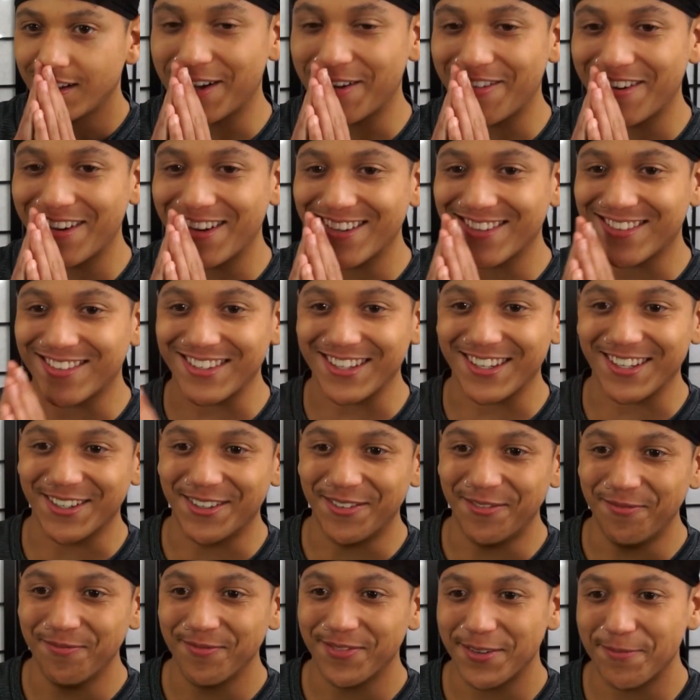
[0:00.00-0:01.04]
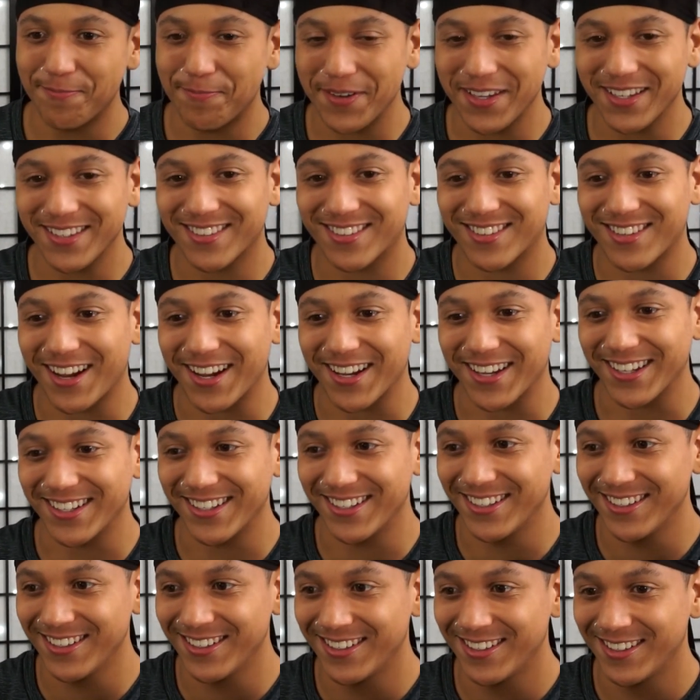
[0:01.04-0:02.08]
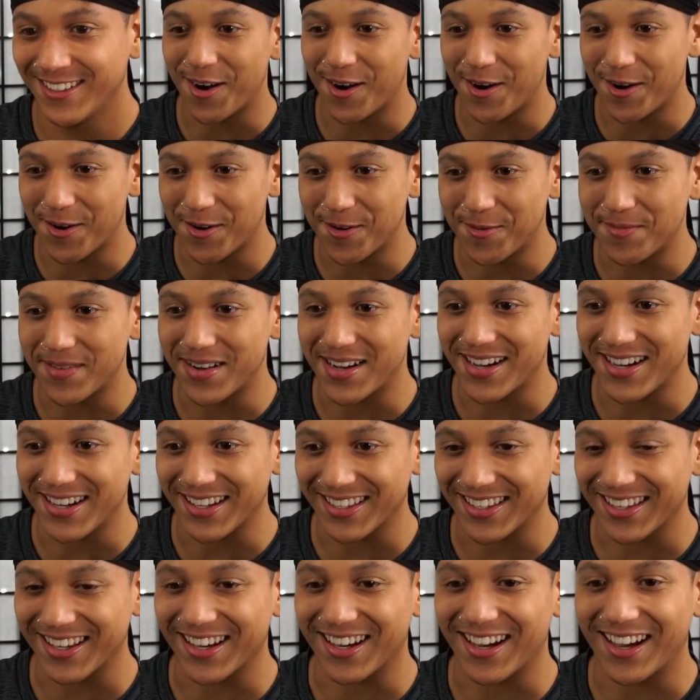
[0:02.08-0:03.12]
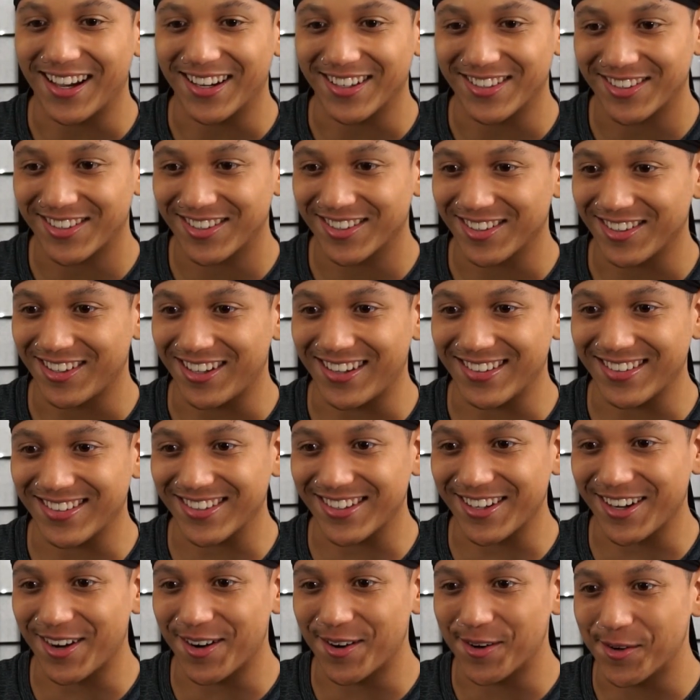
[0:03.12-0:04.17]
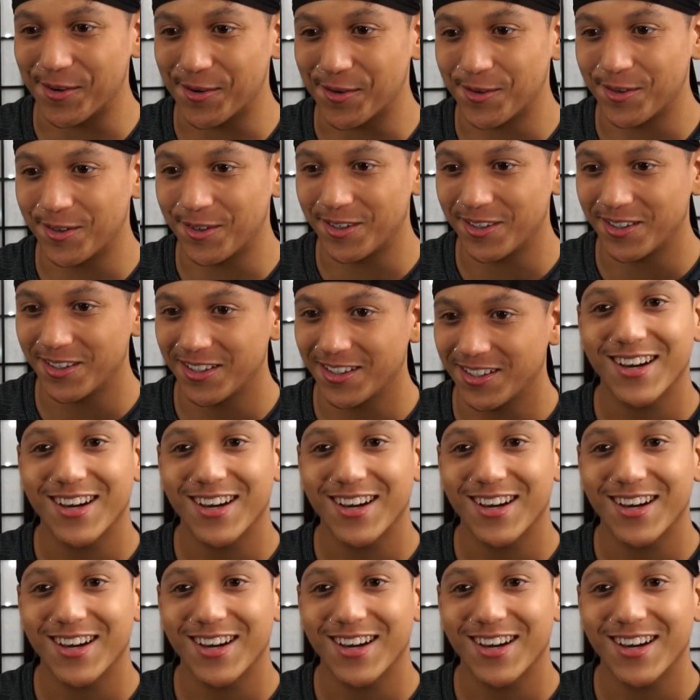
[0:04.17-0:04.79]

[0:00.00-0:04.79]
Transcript: I want to see him. The Beast Titan. Oh my gosh. Let's go.